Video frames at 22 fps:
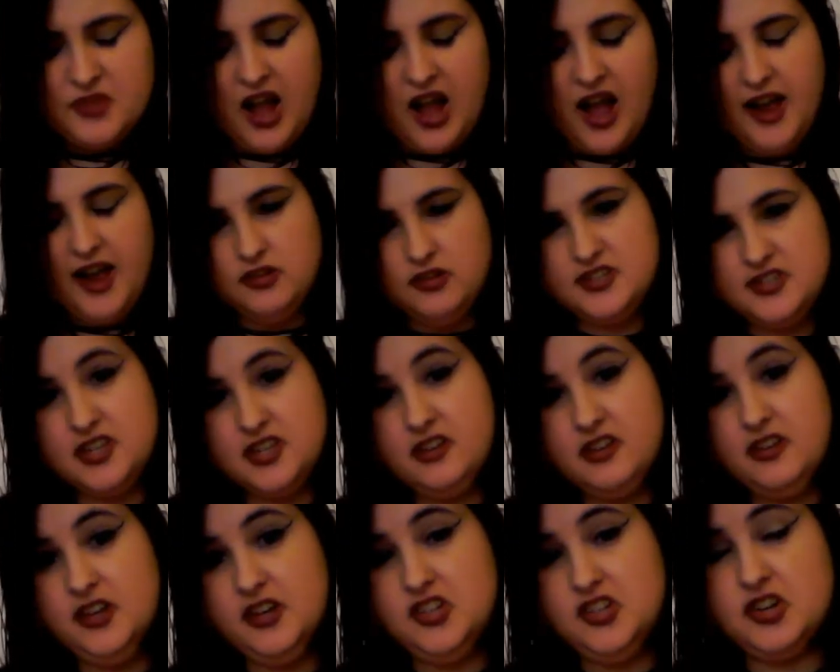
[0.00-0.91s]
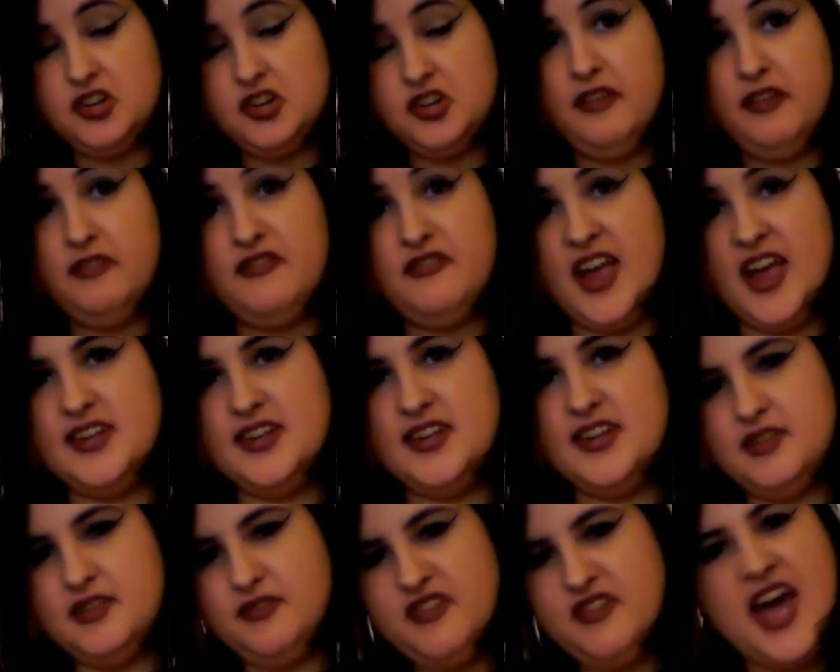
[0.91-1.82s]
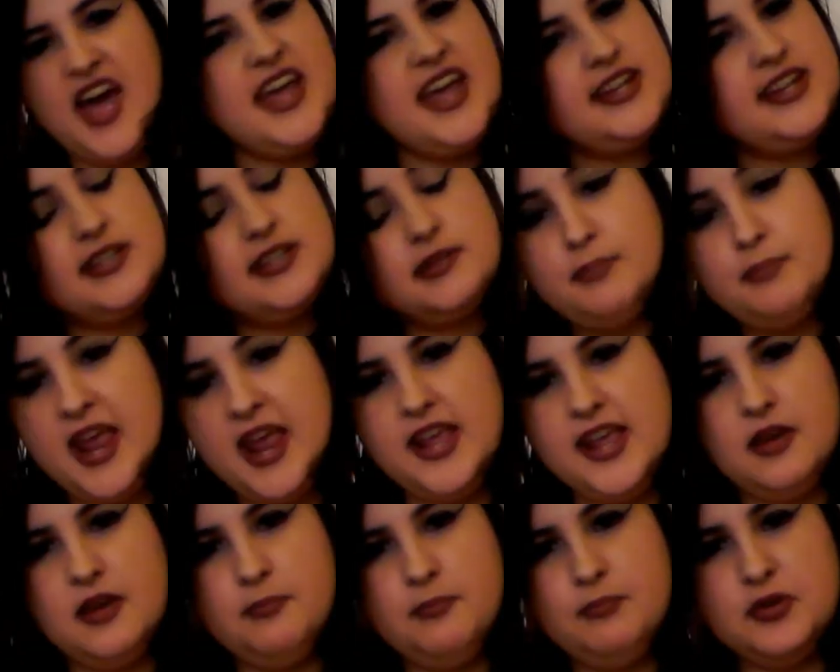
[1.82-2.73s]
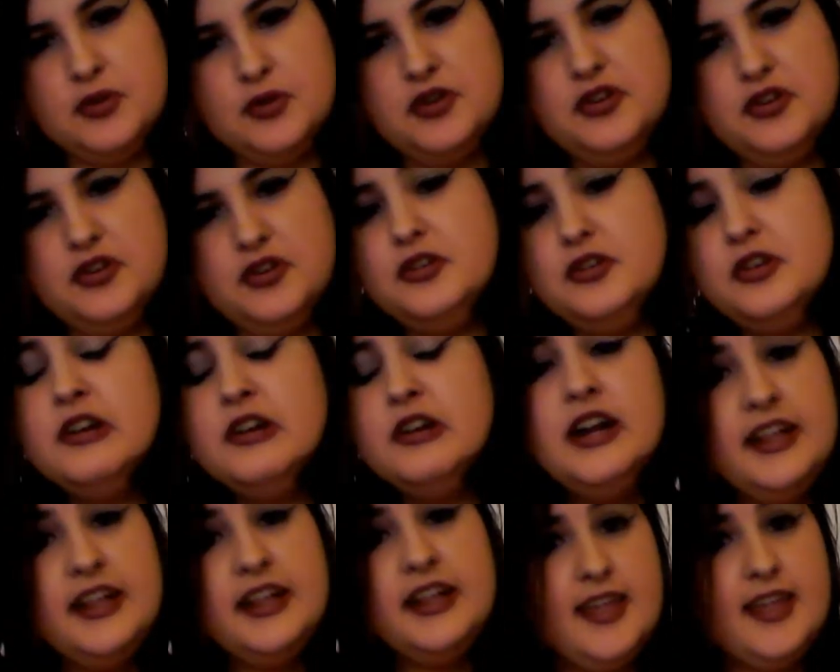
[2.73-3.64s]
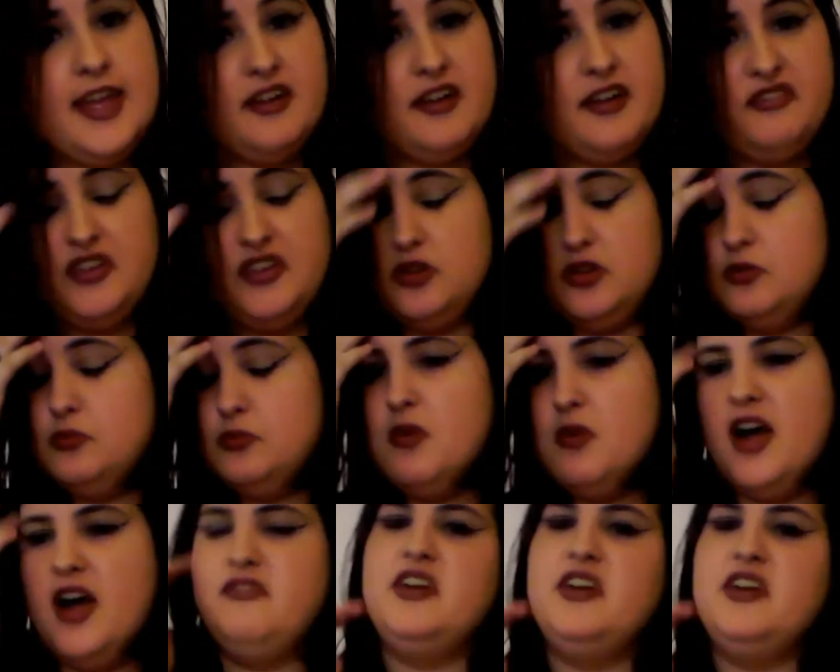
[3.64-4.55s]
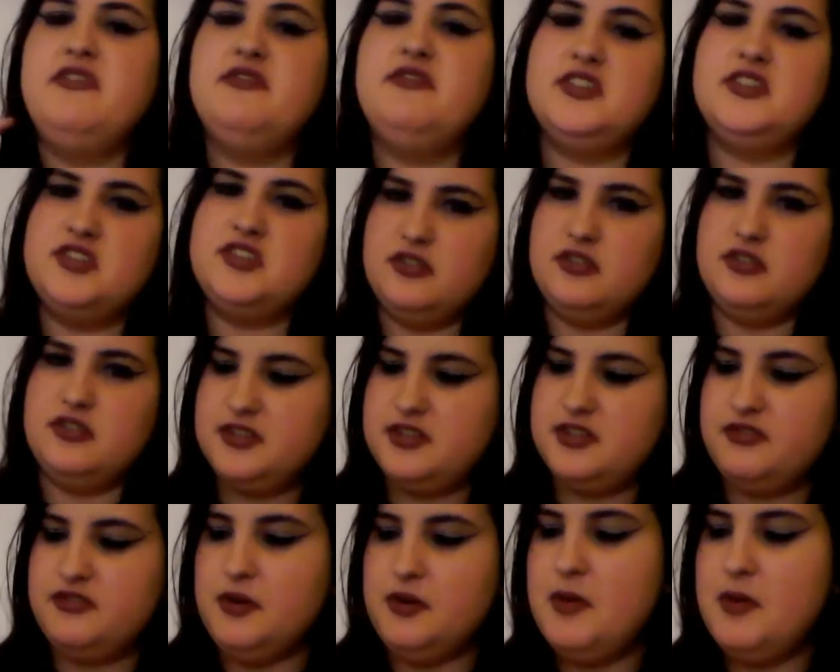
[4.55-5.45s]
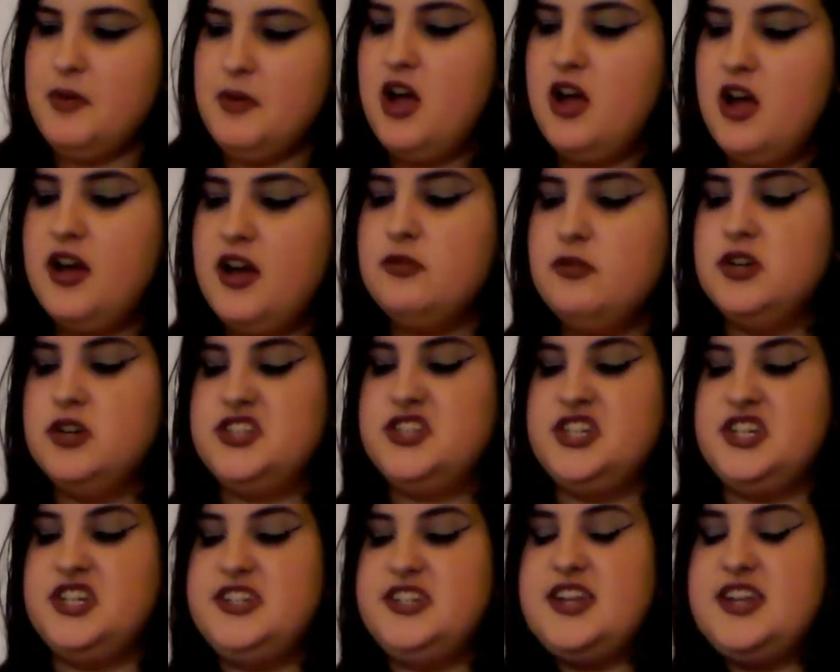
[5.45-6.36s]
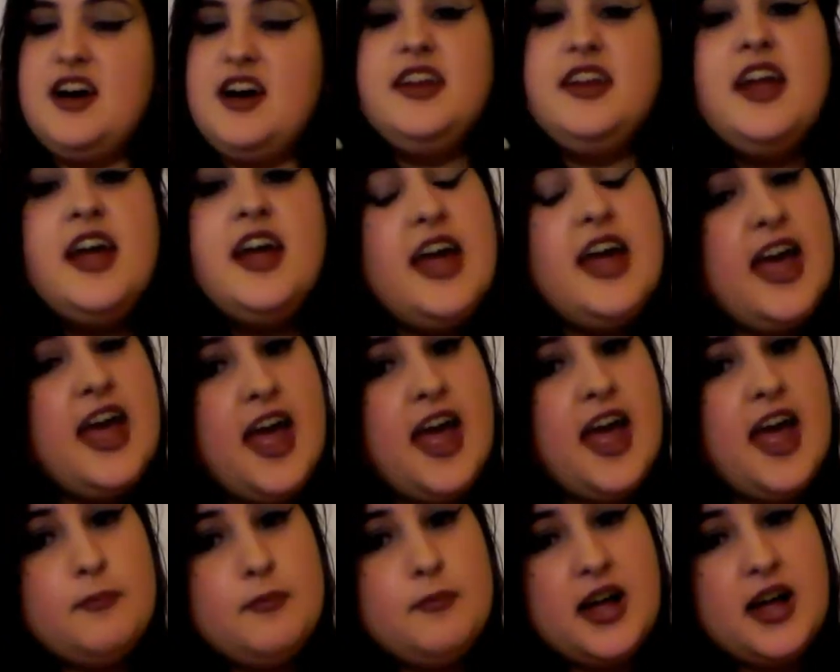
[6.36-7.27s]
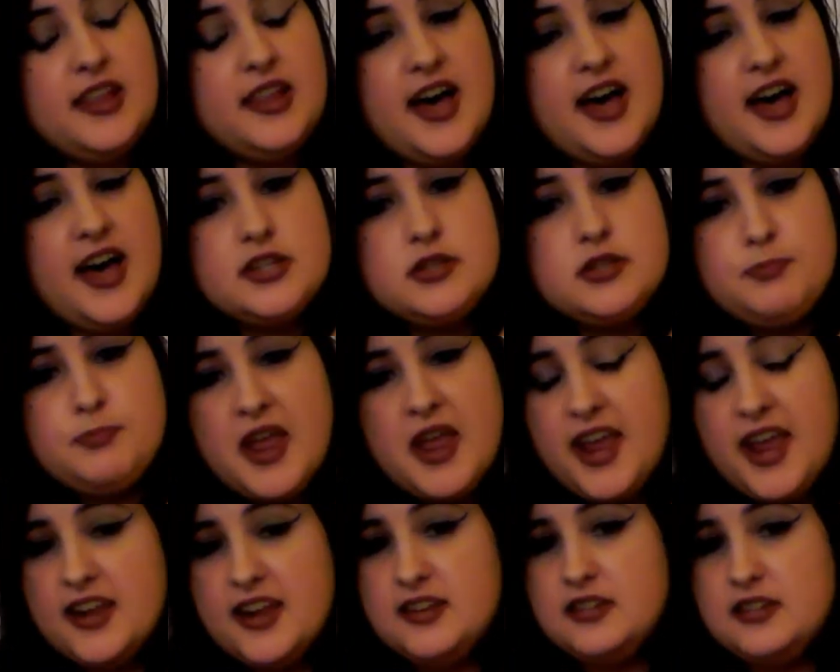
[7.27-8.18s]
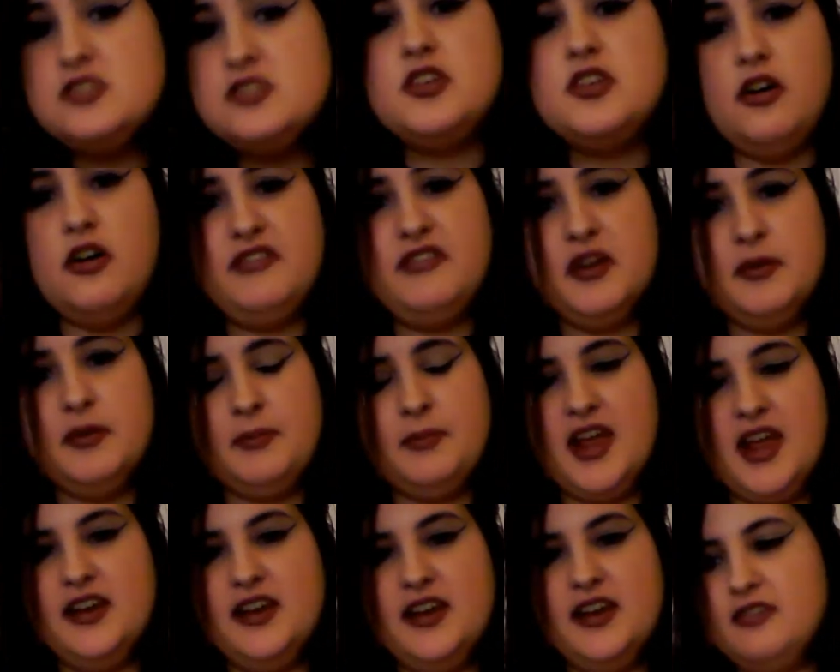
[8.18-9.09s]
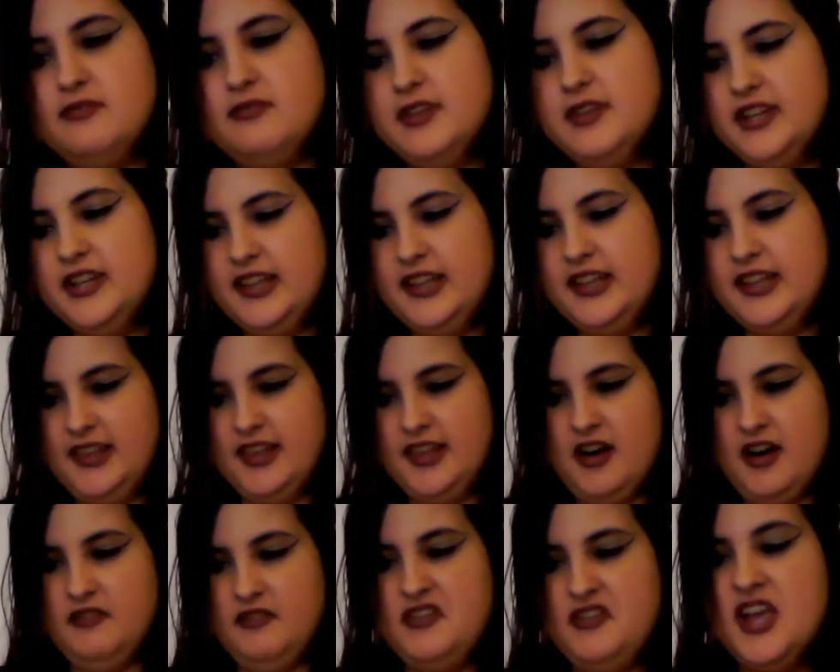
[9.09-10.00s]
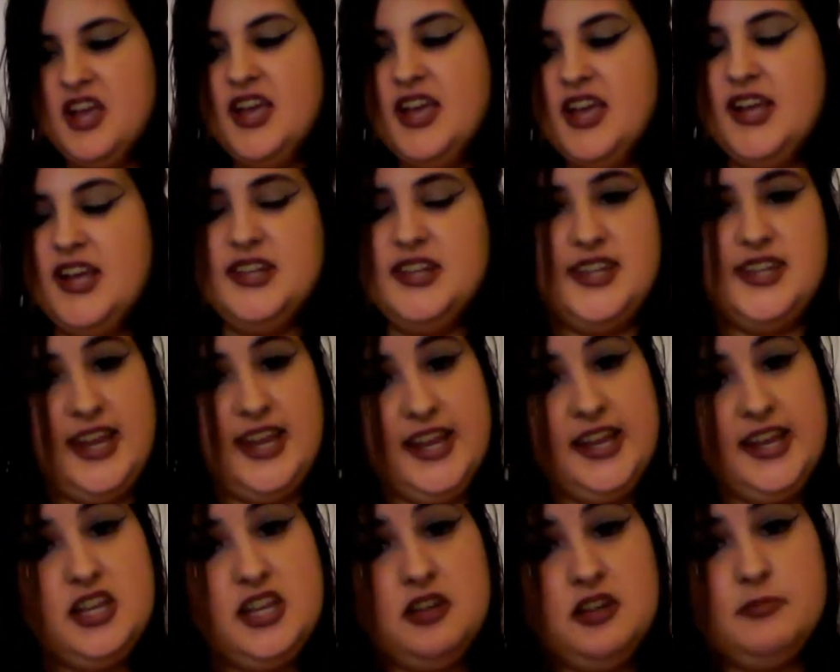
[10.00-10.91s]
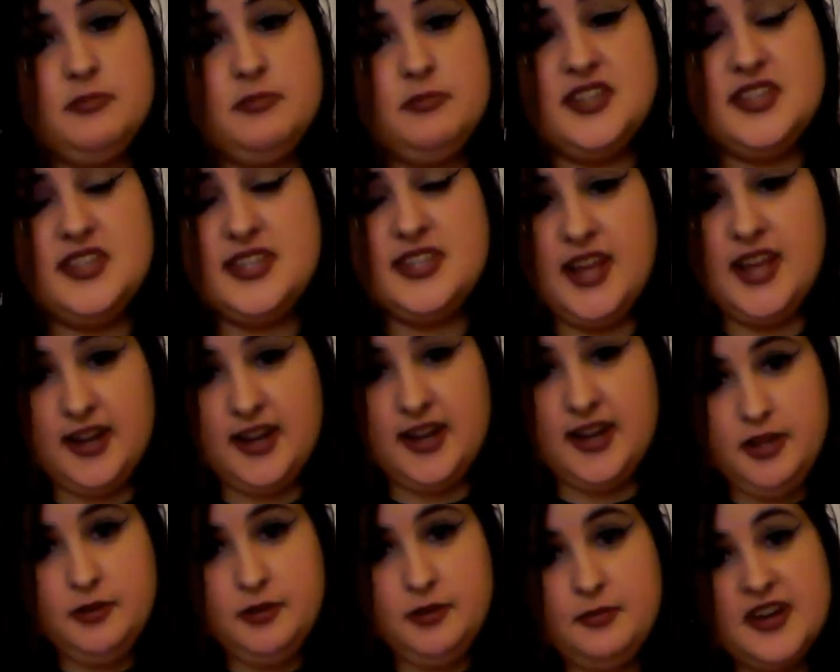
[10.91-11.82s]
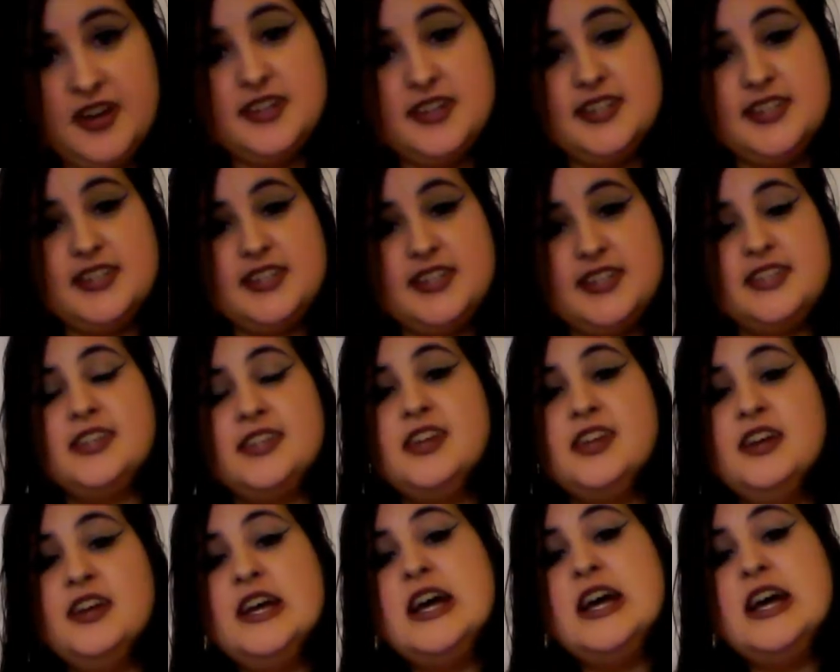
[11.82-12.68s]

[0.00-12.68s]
I also enjoy Face to Face, Peekaboo. They're a few of my favourite songs from her, what she's done. And my last band, Gothic band I really love, is Incubus Succubus.